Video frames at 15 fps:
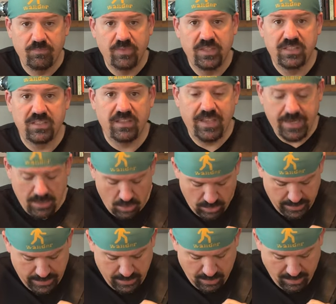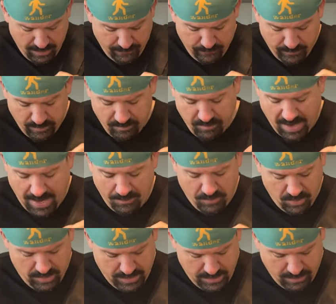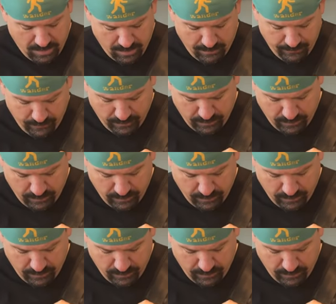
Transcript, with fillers: Sling on and off, pop on and off,